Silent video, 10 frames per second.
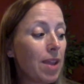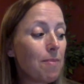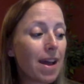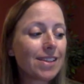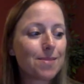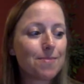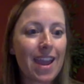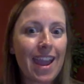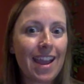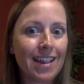We met some
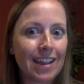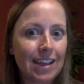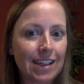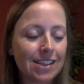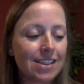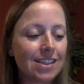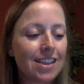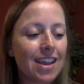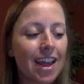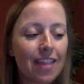aliens.
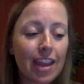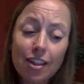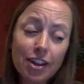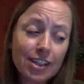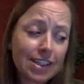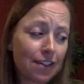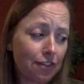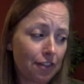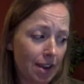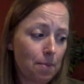They look
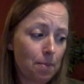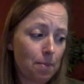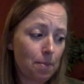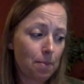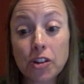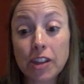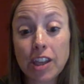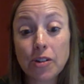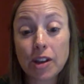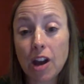different. Early,
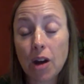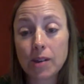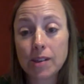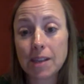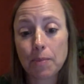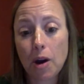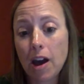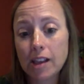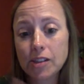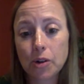you can always hit
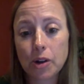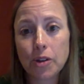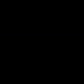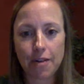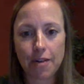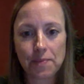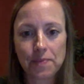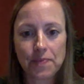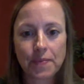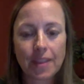pause or down.
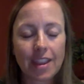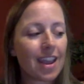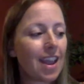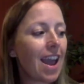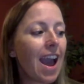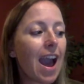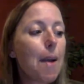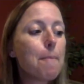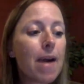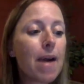
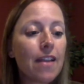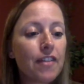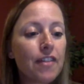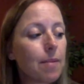My family.